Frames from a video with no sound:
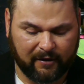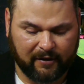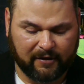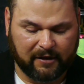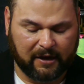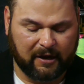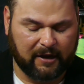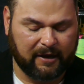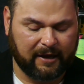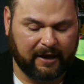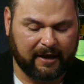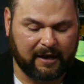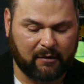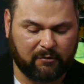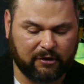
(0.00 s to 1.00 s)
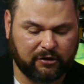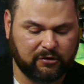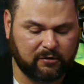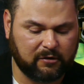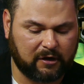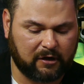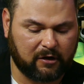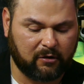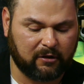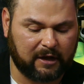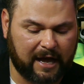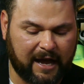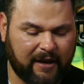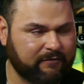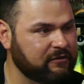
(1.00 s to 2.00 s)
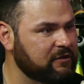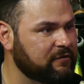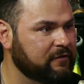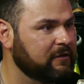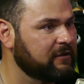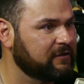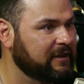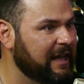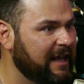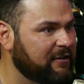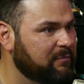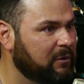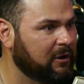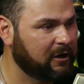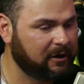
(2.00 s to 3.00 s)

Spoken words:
Hey, I want to go live just for this last part.